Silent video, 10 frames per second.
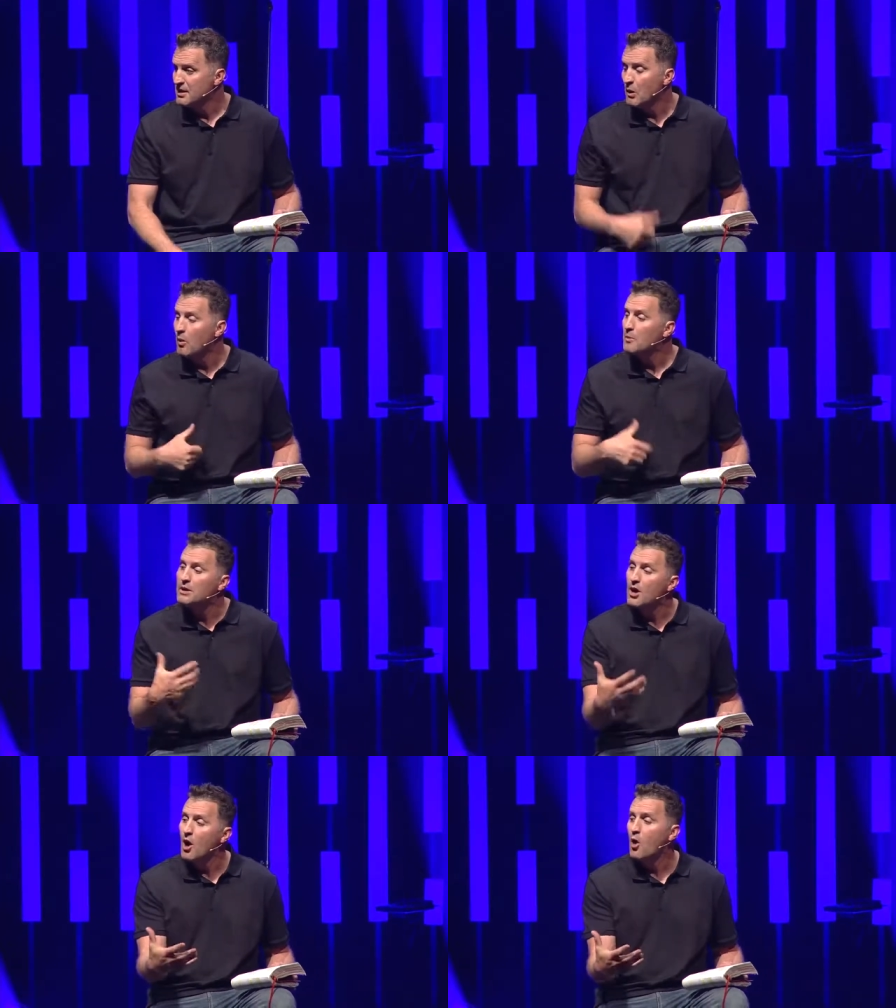Now, what
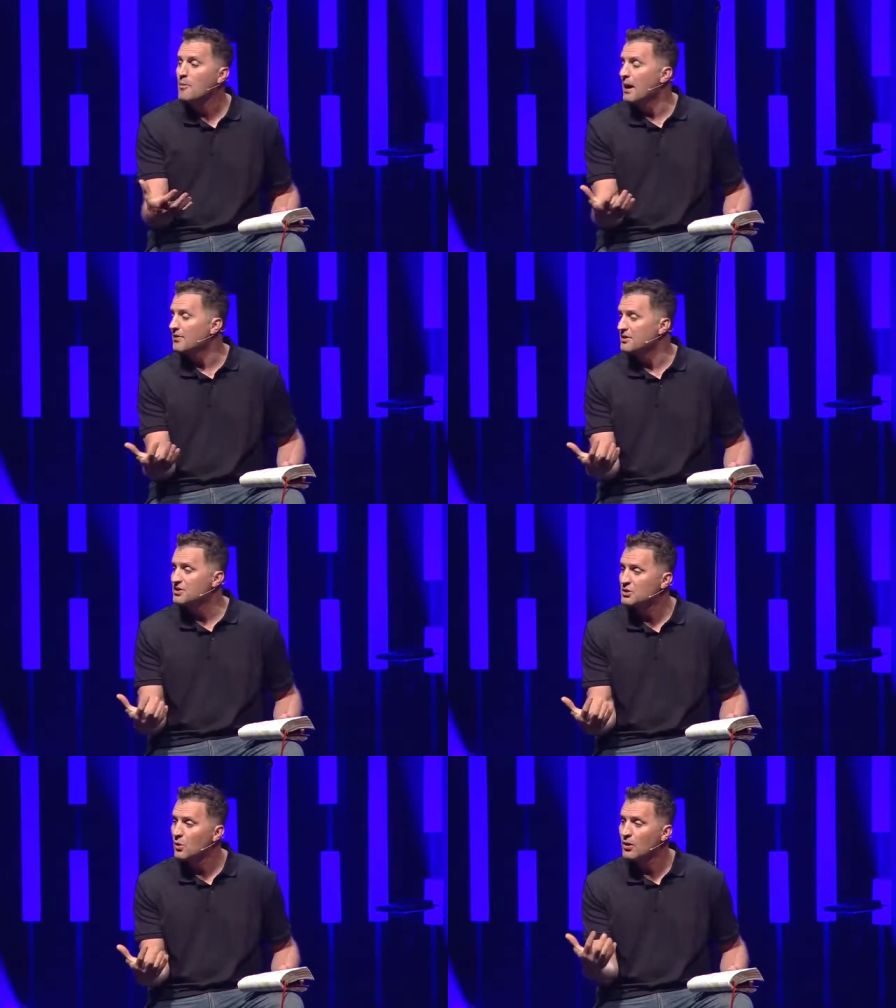we know about
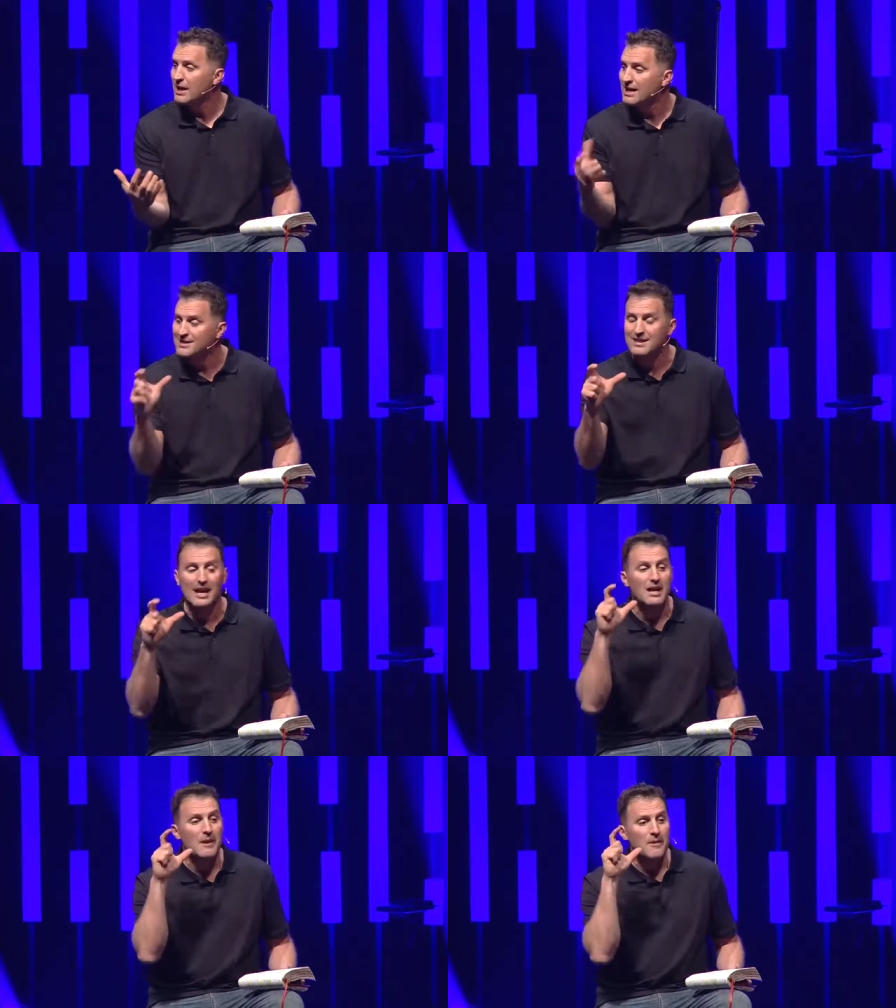this story is
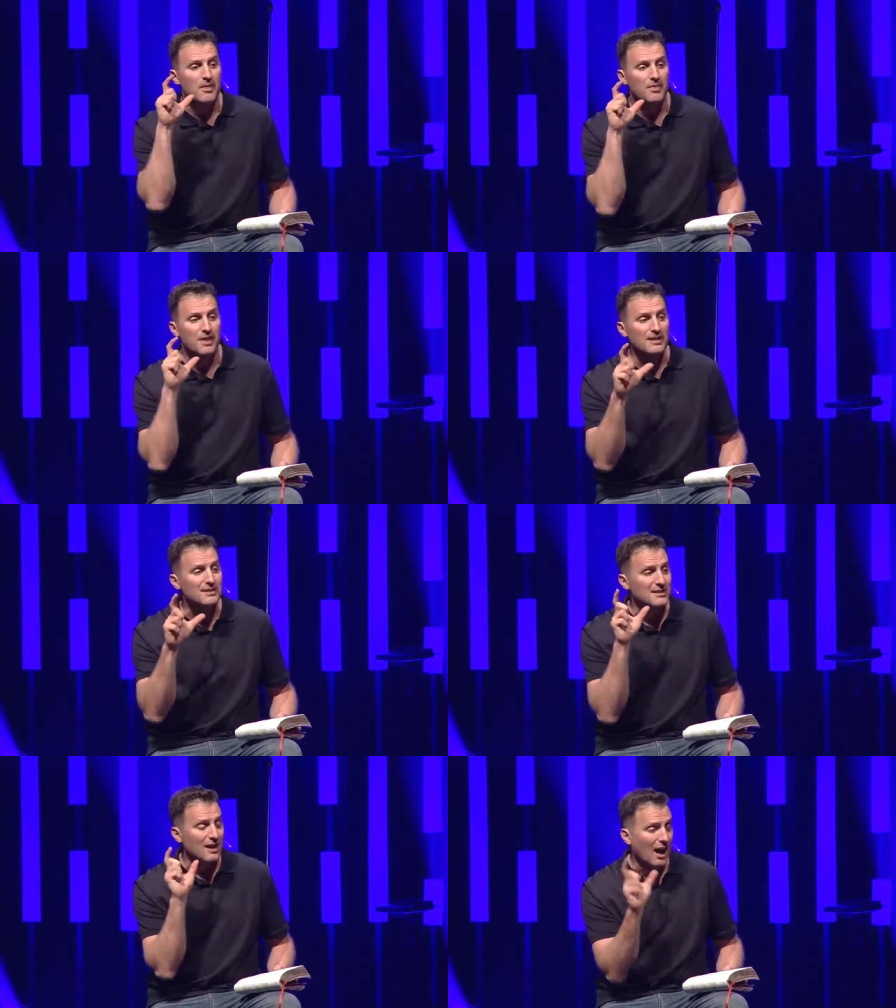that
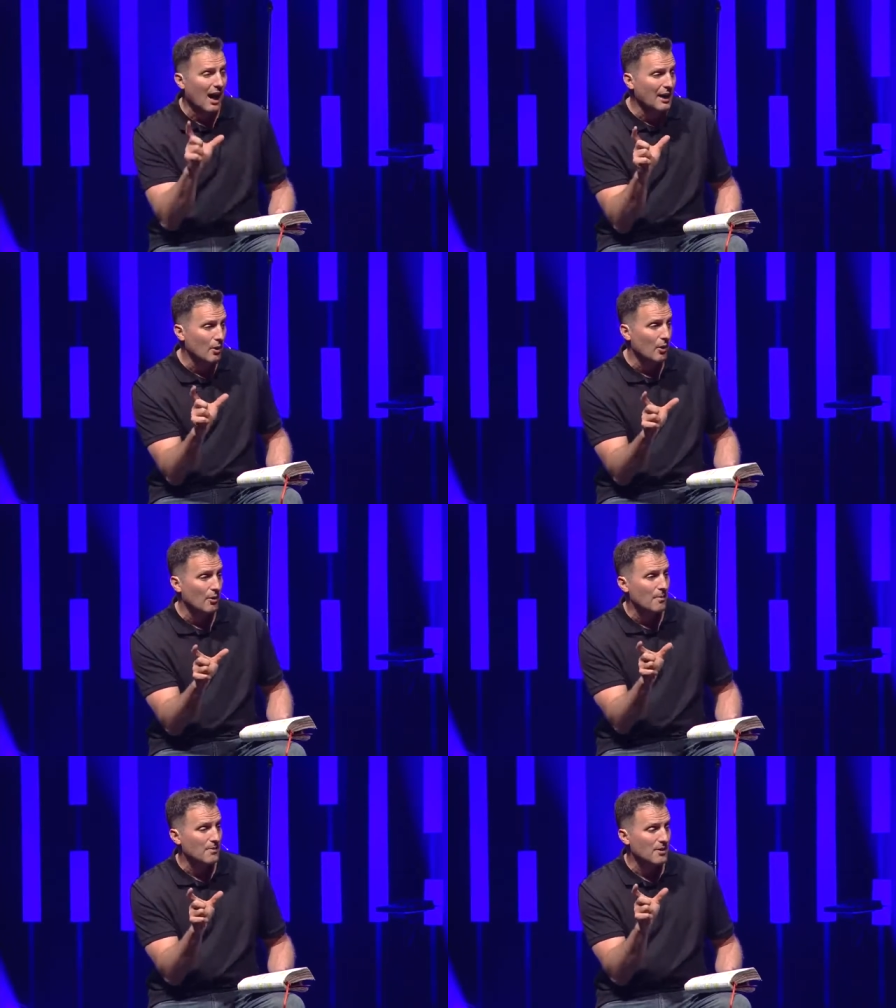this
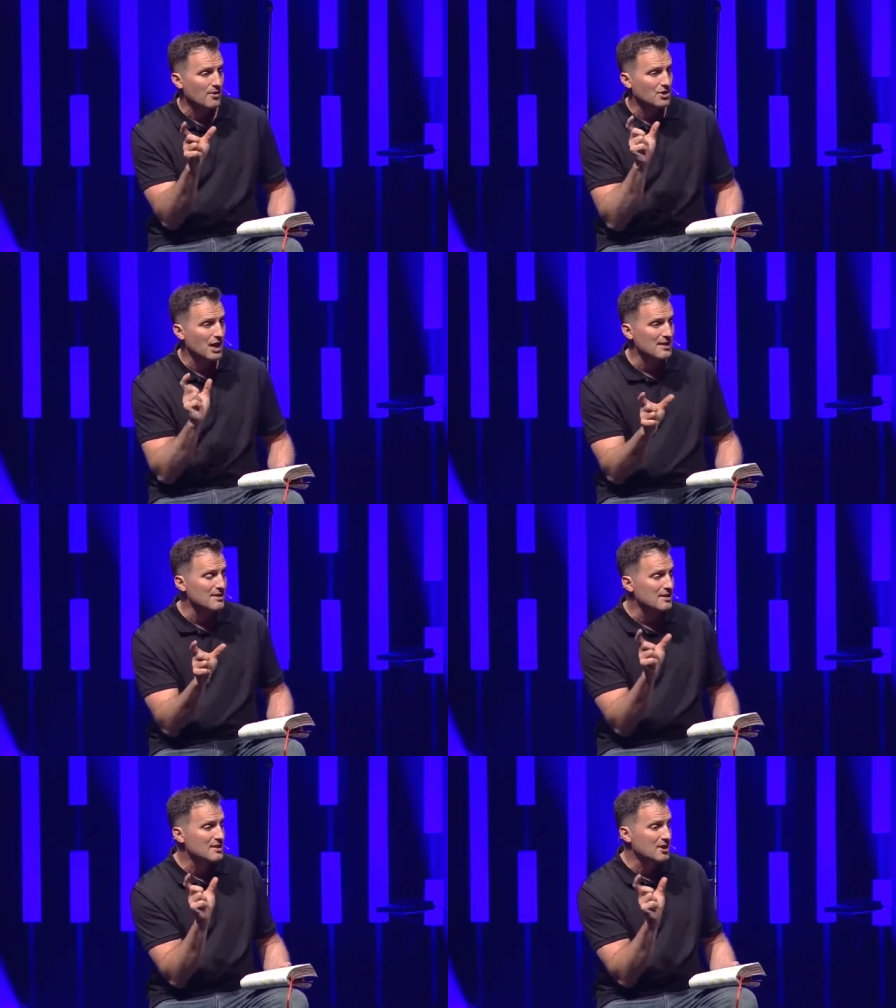title,
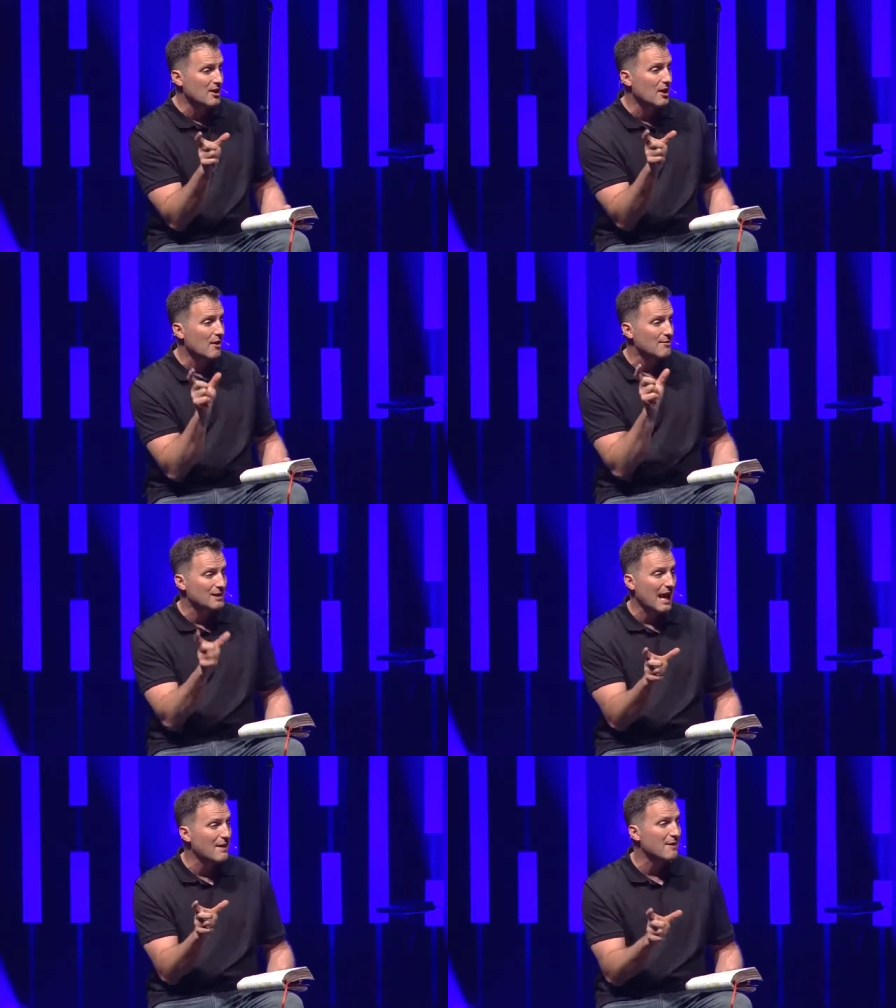Jesus, son
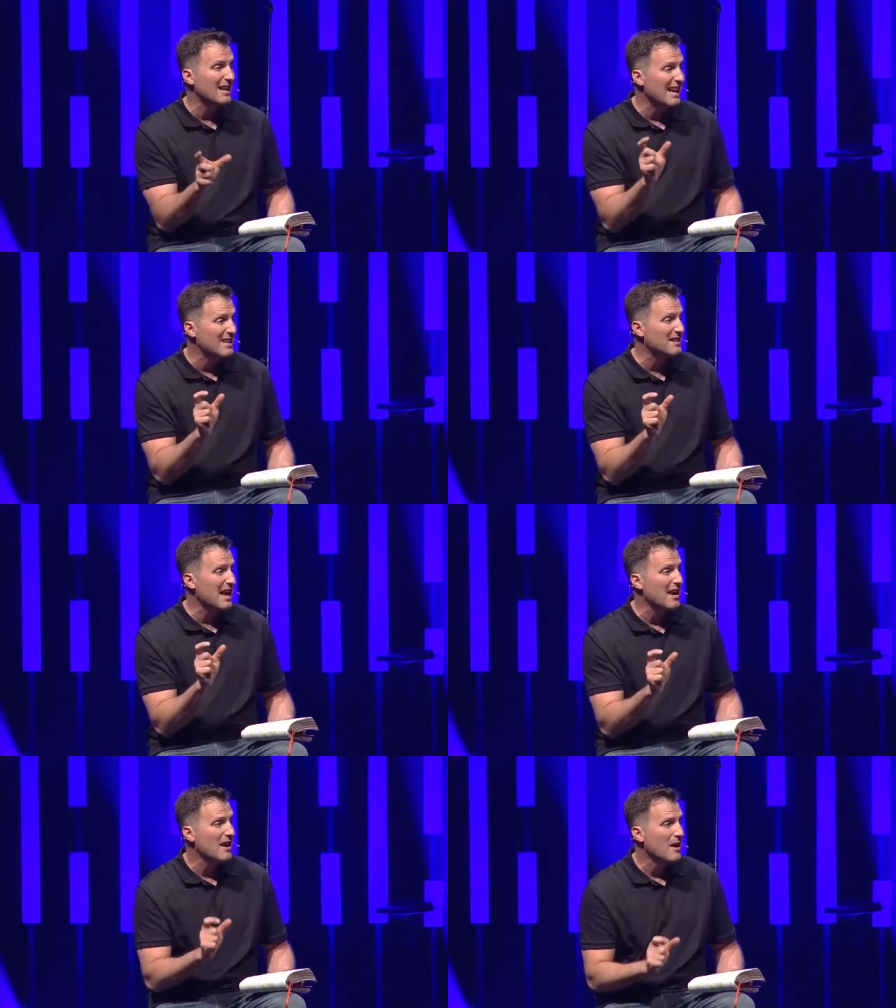of David, is
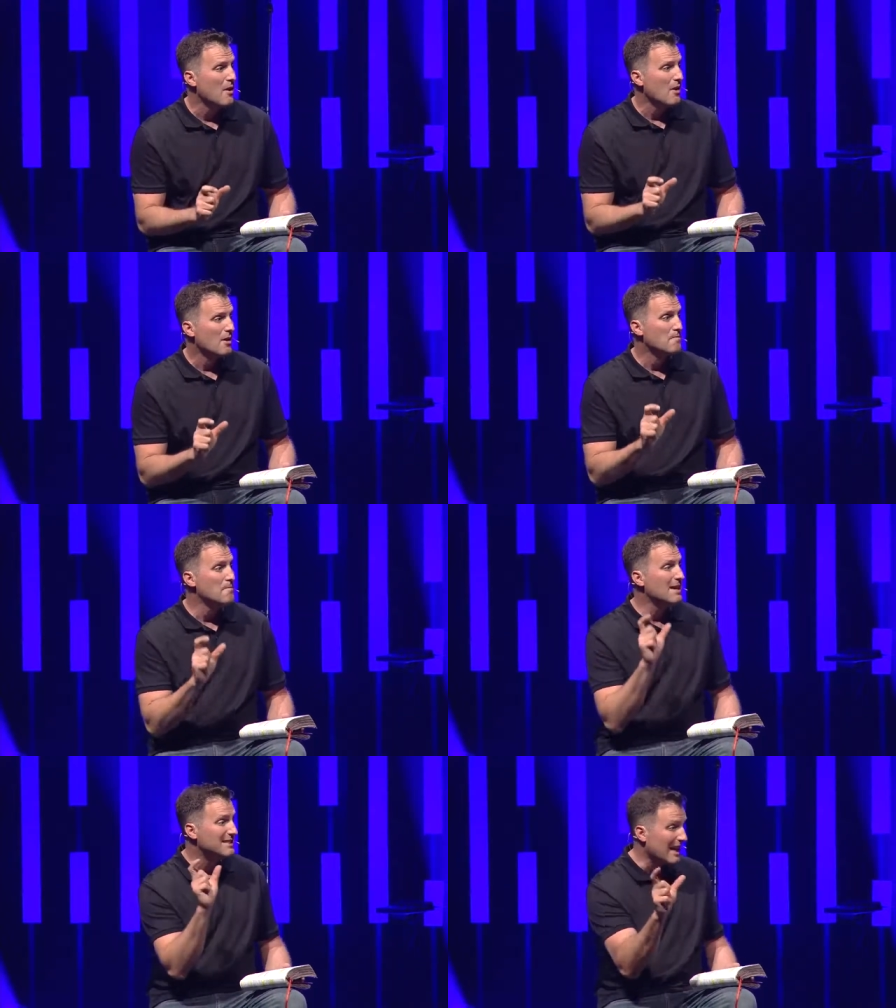a
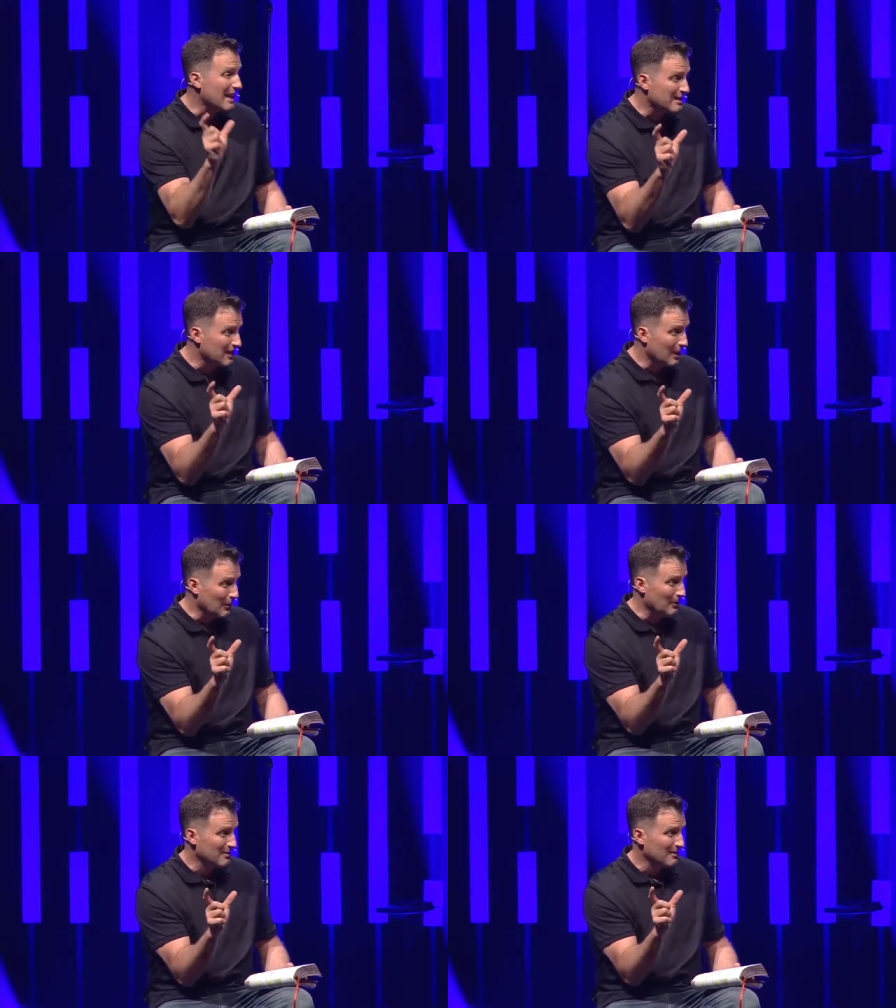messianic
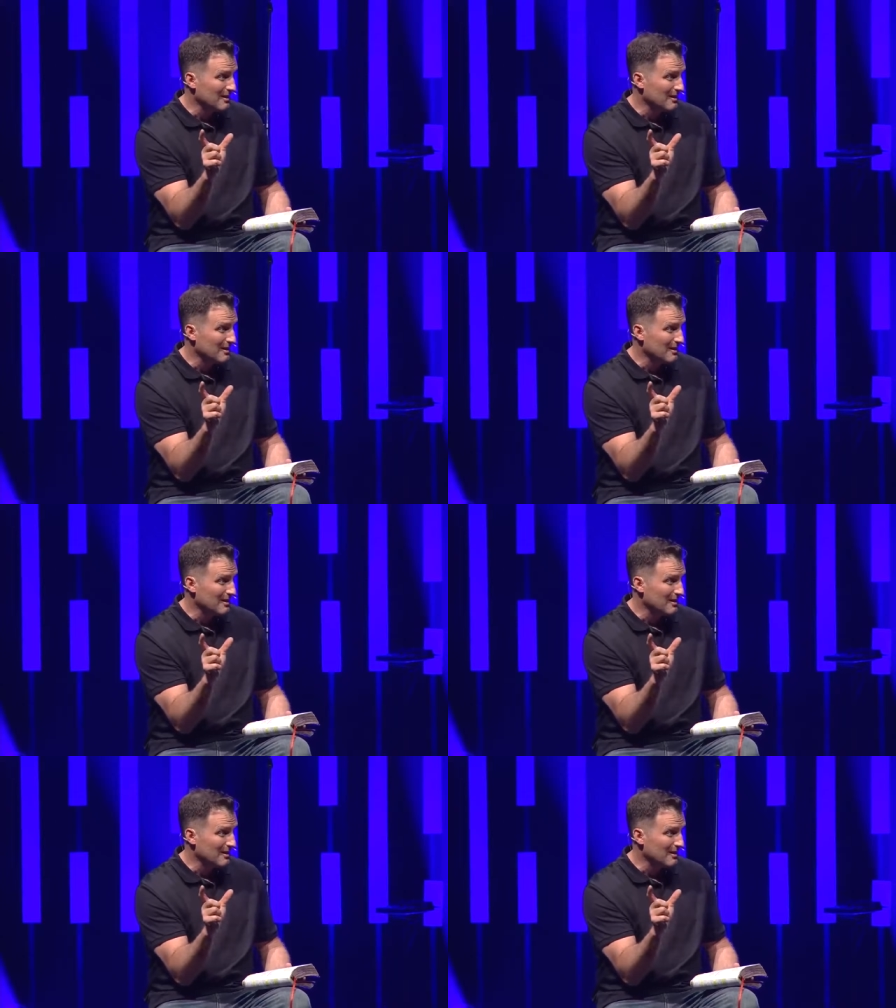title.